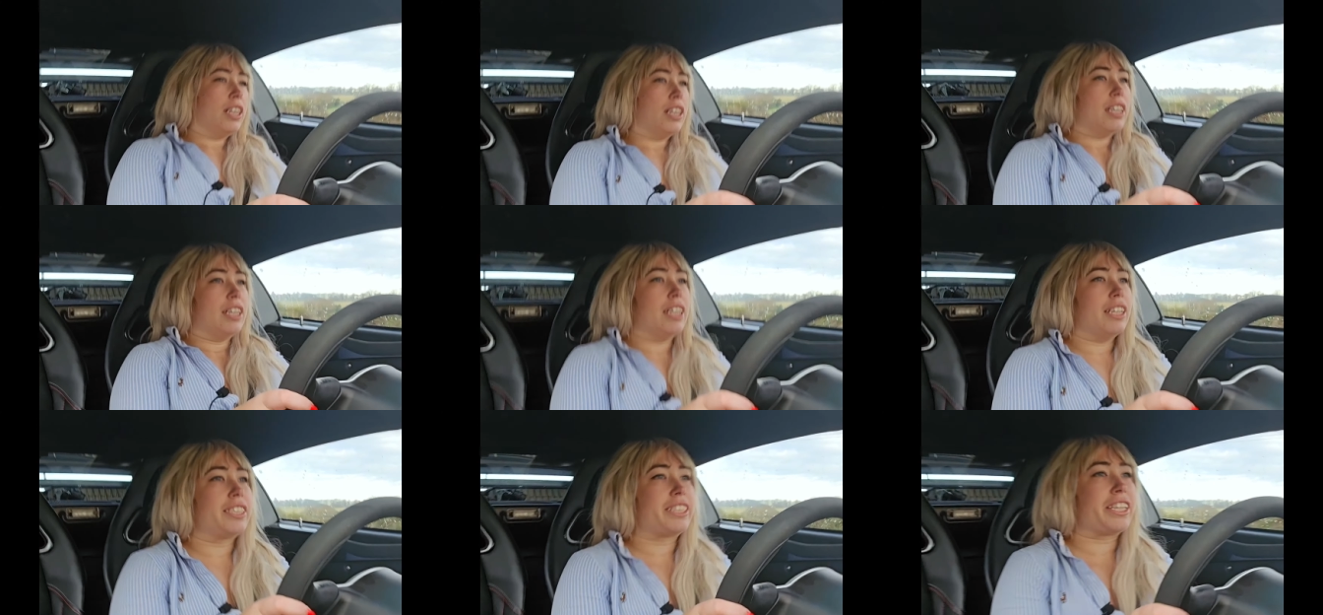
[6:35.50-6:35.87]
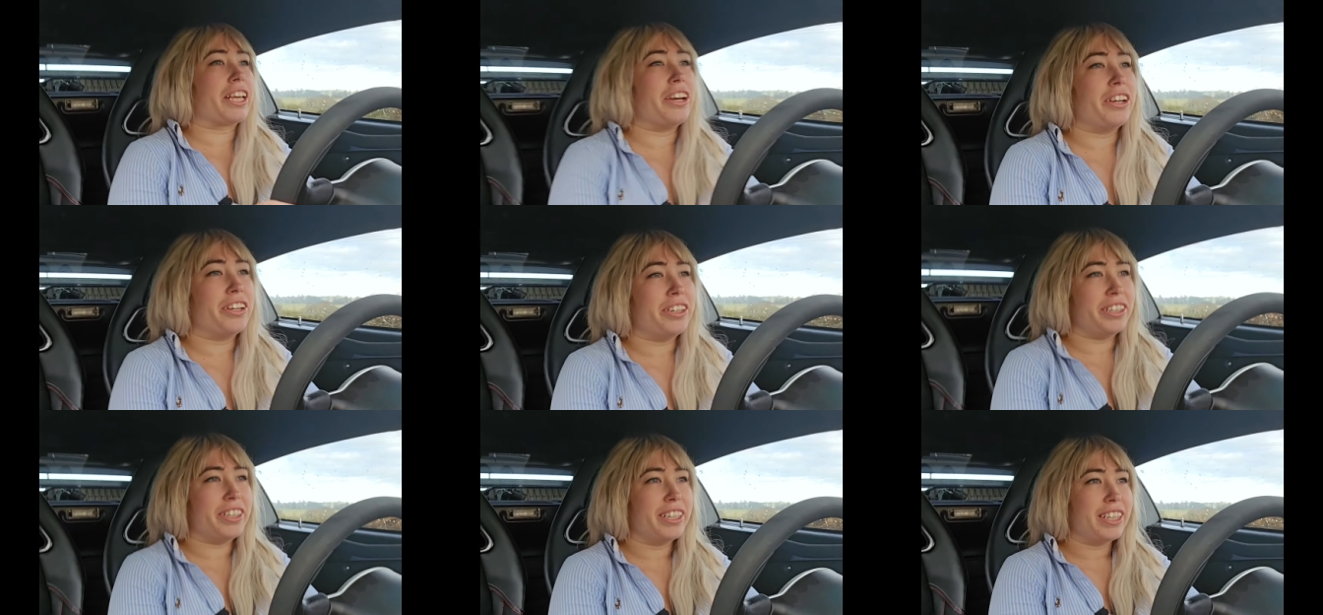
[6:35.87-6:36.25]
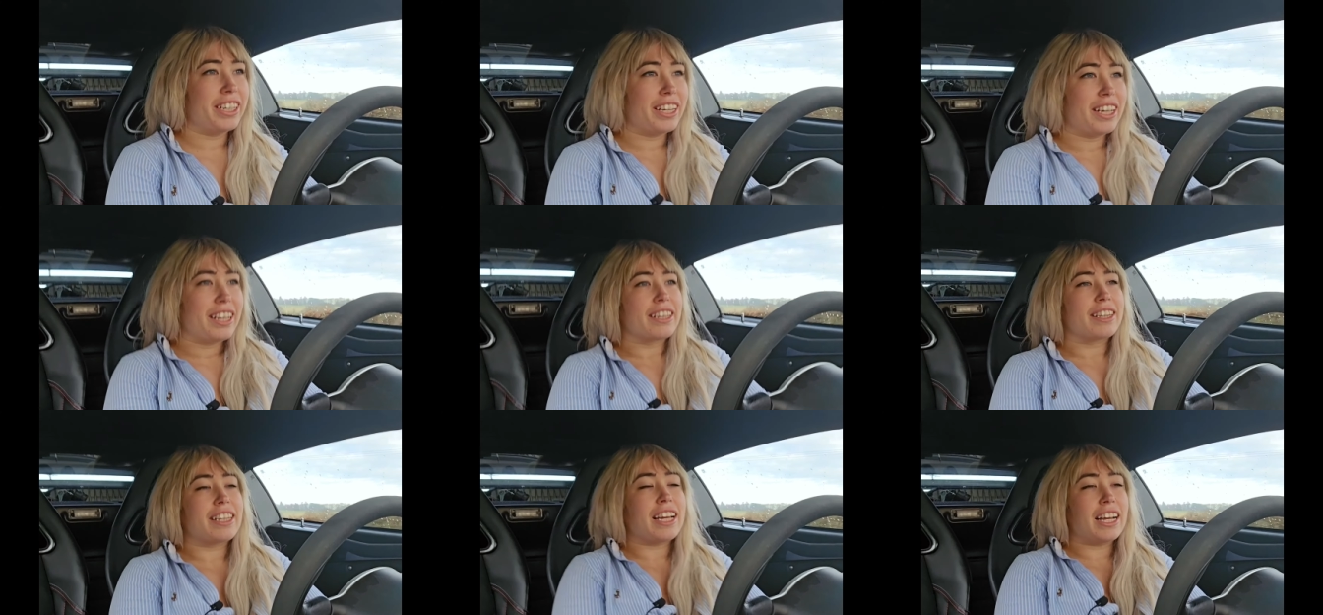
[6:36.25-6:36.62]
So
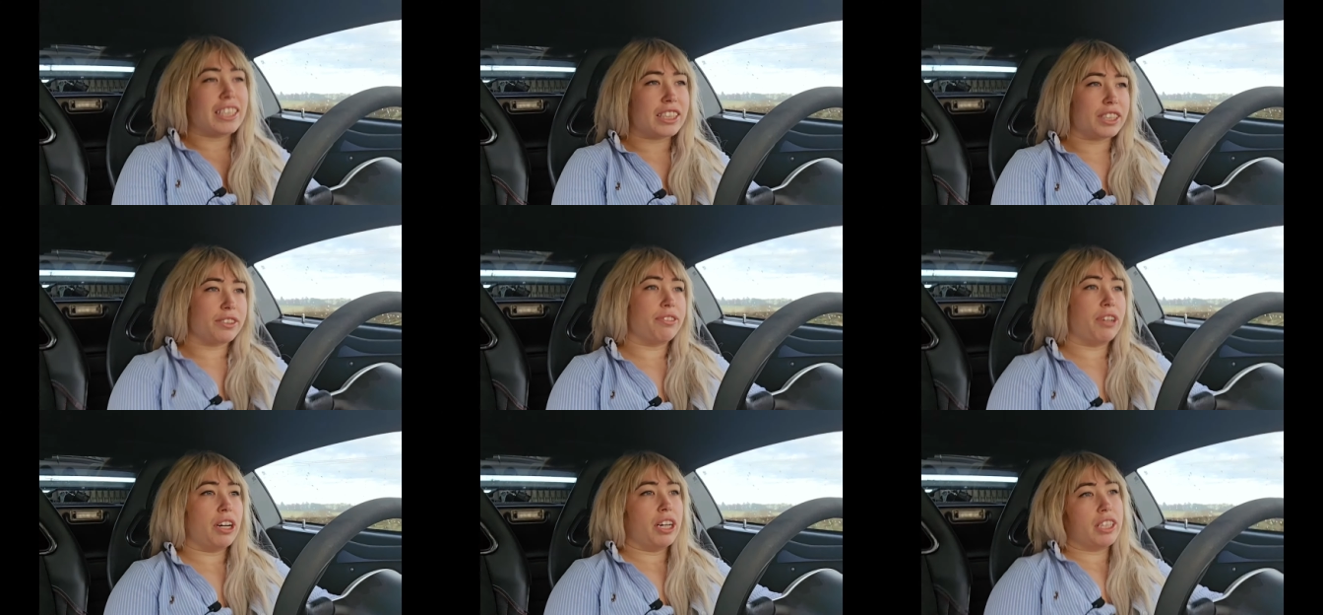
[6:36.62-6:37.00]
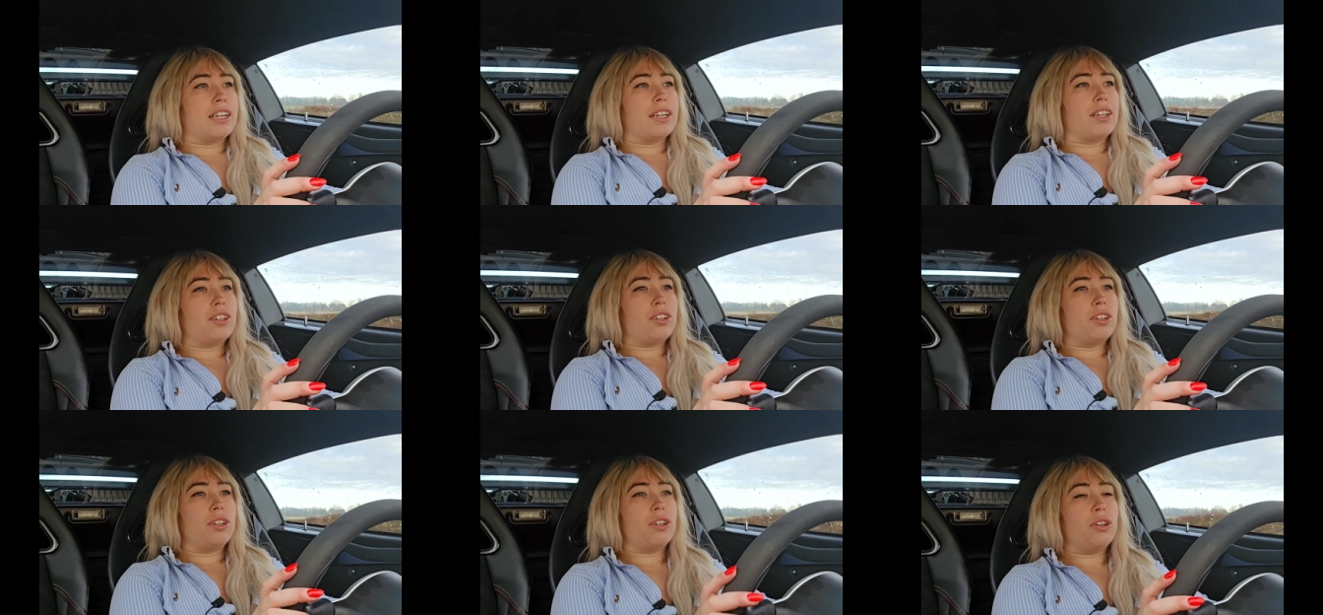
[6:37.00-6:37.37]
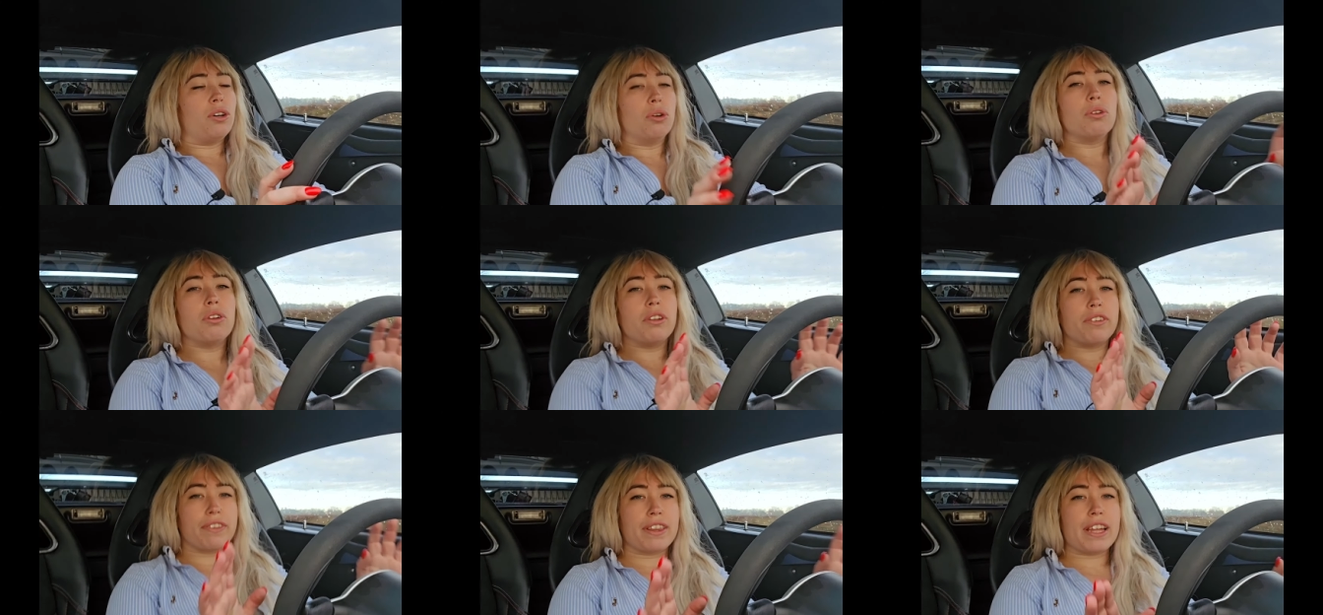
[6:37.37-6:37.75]
that's fun.
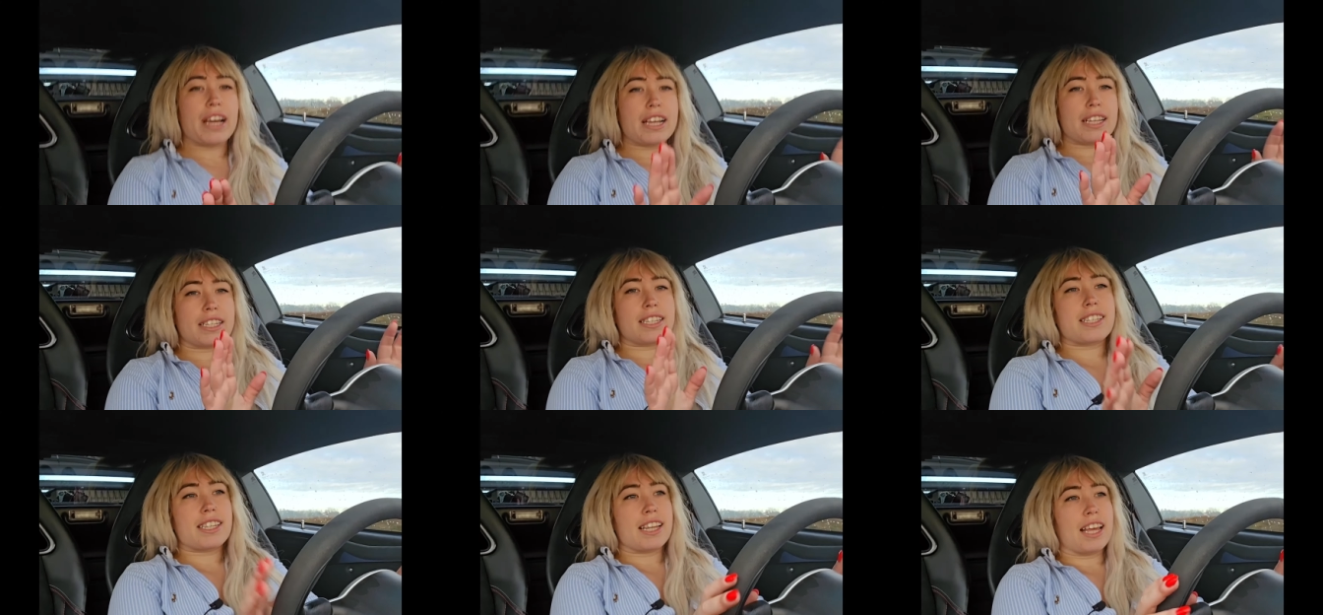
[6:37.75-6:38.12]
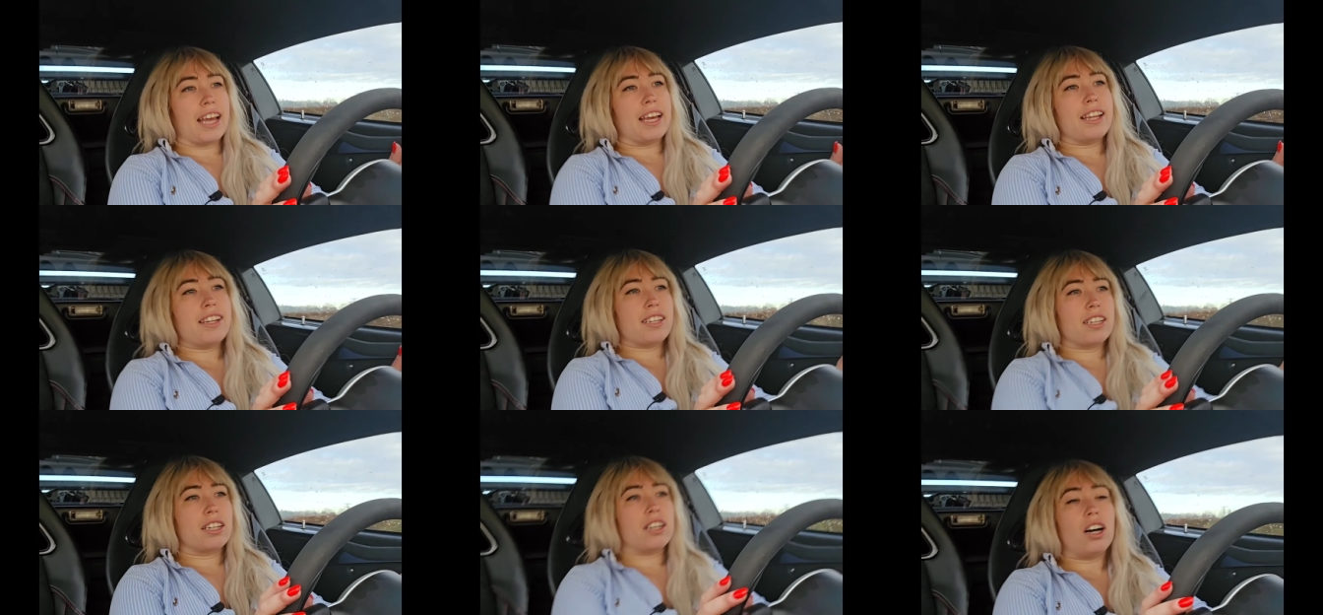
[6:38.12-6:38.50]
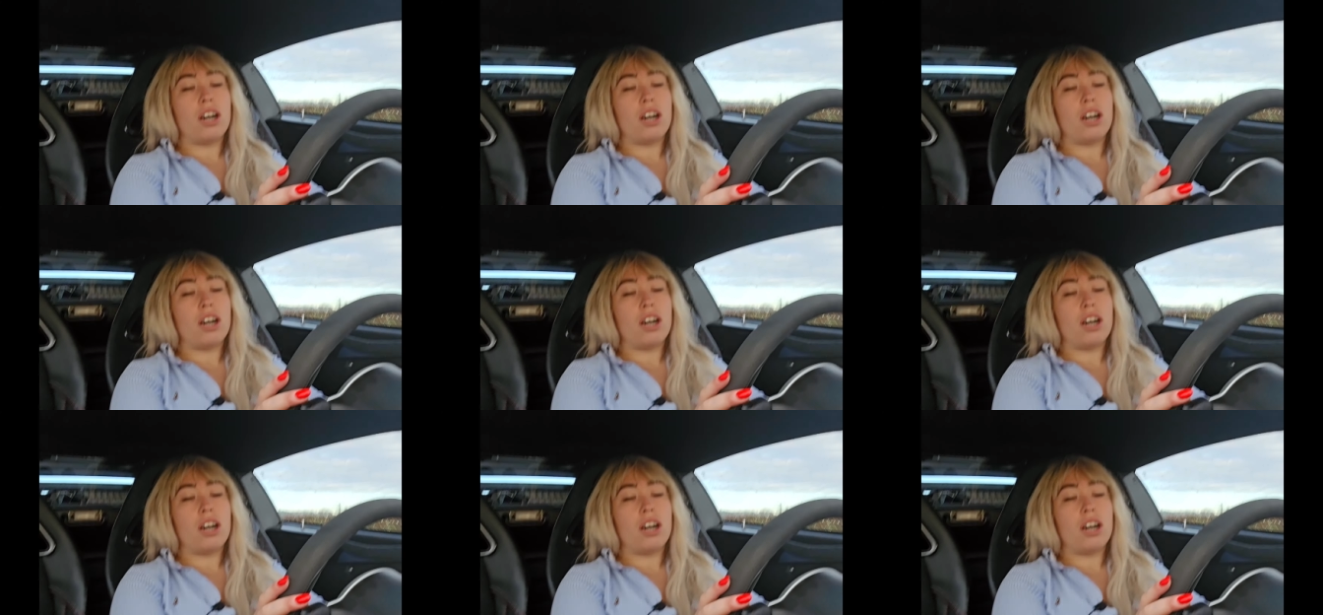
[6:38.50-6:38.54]
All of that said,